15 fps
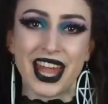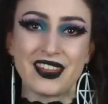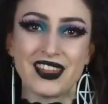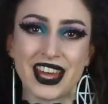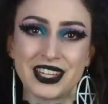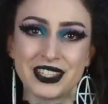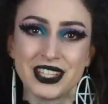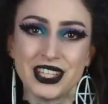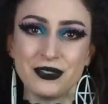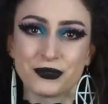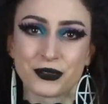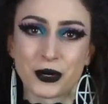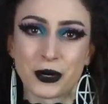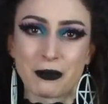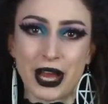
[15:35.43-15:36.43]
And that is it
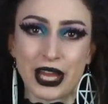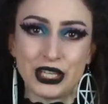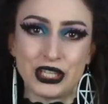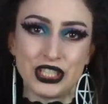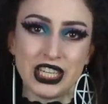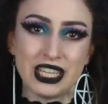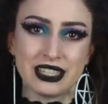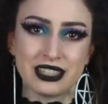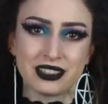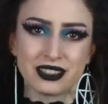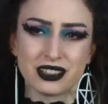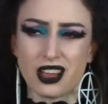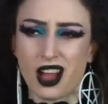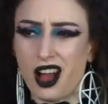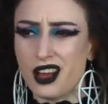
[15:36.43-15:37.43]
for my
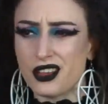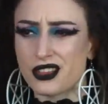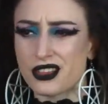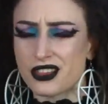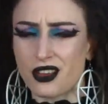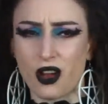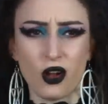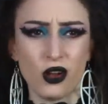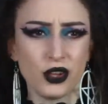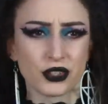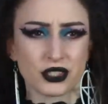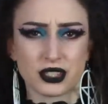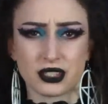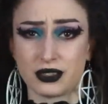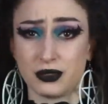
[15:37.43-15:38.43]
Shein Goth
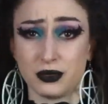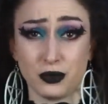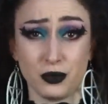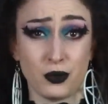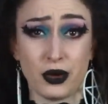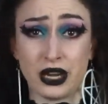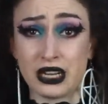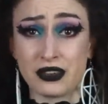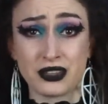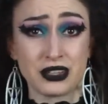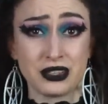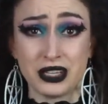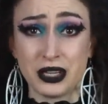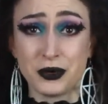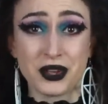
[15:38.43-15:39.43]
Alt,
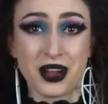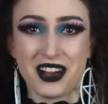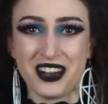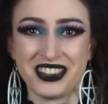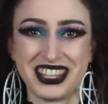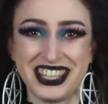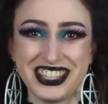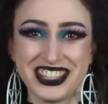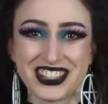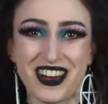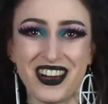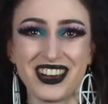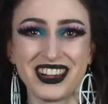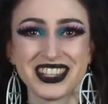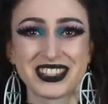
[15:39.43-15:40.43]
whatever you would call this
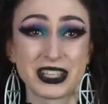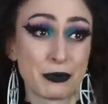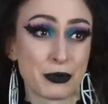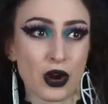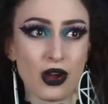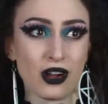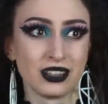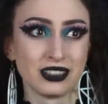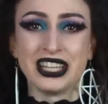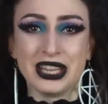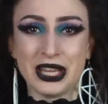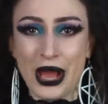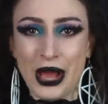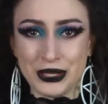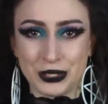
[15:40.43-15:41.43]
haul, summer haul.
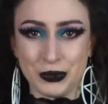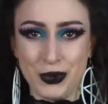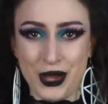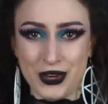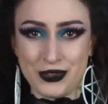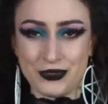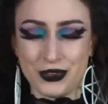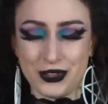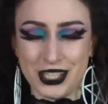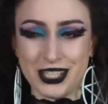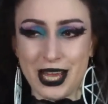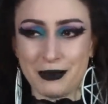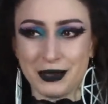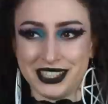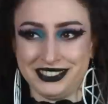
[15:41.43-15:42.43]
Last one for the
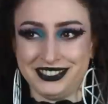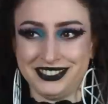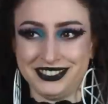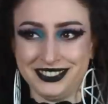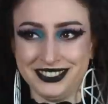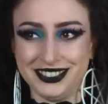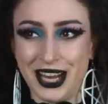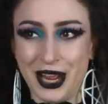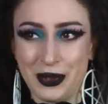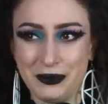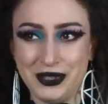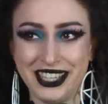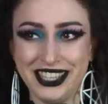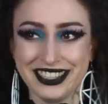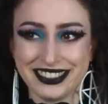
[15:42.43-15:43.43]
summer. Now
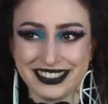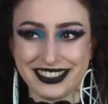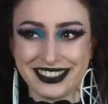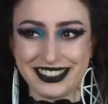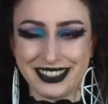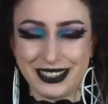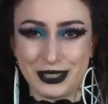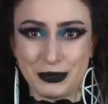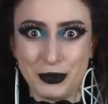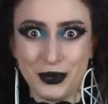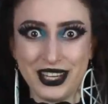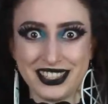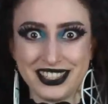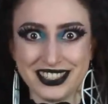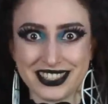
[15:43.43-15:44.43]
begins
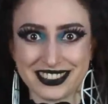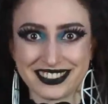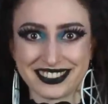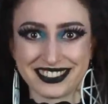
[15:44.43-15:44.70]
spooky season.